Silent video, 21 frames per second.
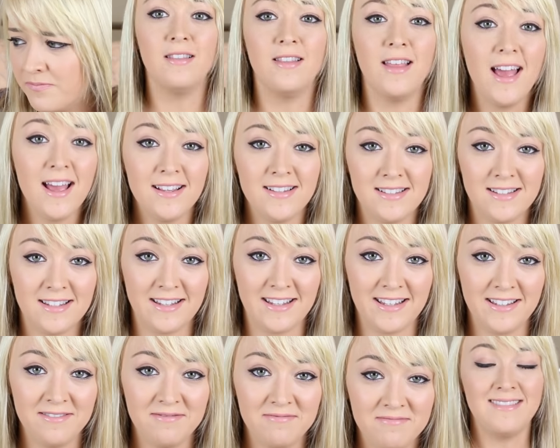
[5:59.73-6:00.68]

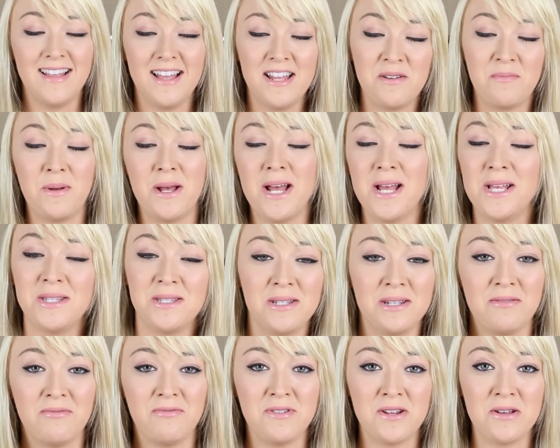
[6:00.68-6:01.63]
Lastly, on a
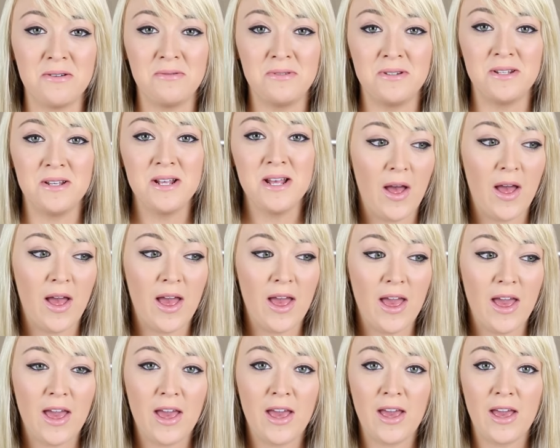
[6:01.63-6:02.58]
positive note,
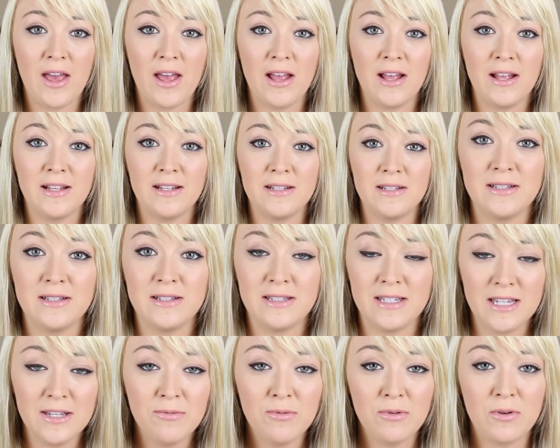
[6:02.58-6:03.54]
I
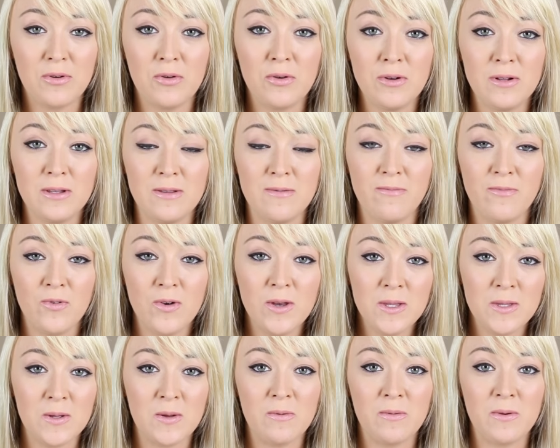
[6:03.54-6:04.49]
did record some
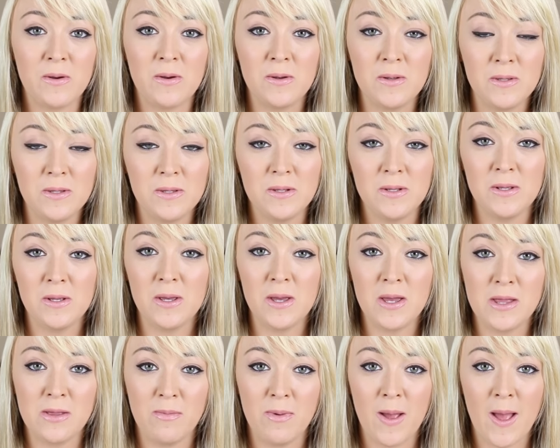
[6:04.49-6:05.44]
voiceovers
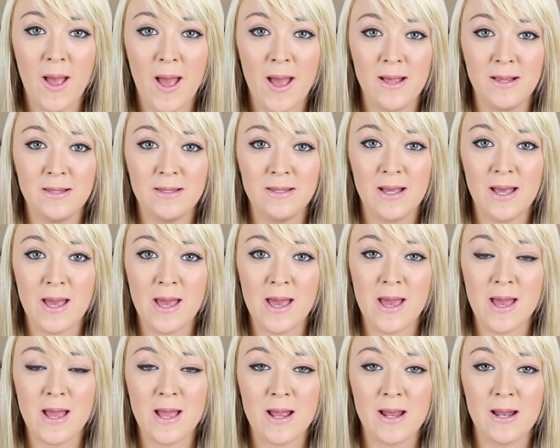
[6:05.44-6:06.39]
in the past,
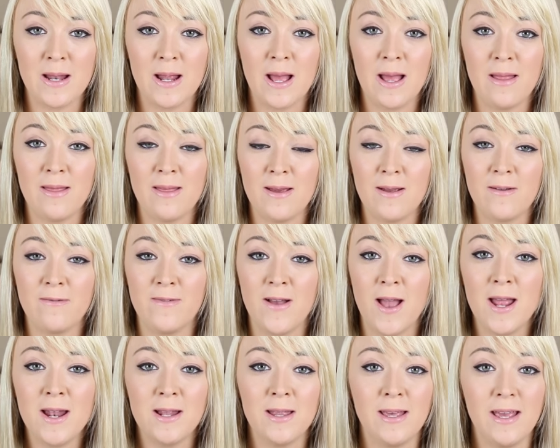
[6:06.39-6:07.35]
and they're
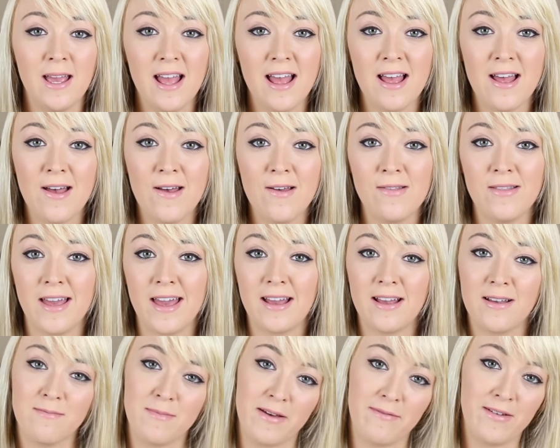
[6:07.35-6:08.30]
finally out.
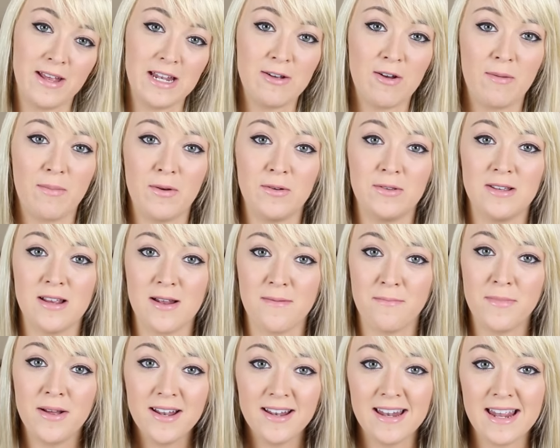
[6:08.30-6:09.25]
Like my video I posted
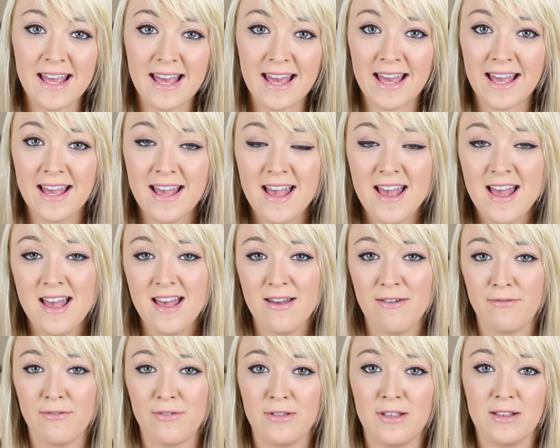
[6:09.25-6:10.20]
on Monday
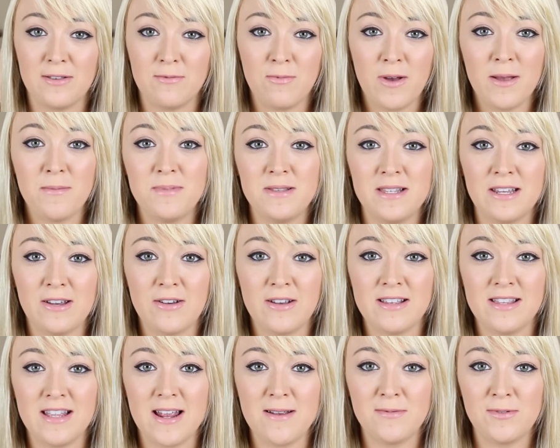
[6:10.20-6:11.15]
for this web
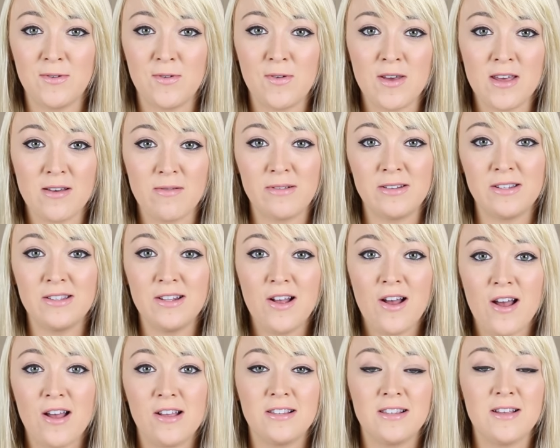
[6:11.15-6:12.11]
series that I'm doing, which is
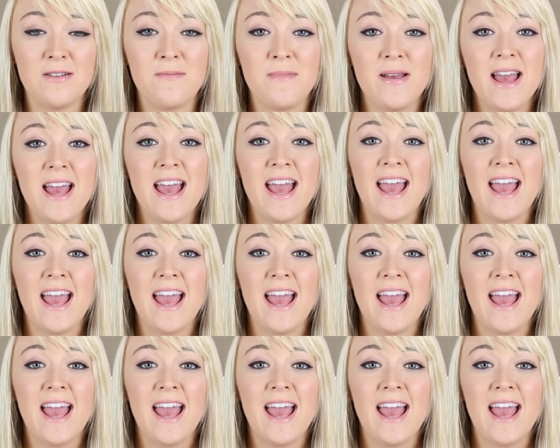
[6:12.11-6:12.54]
awesome.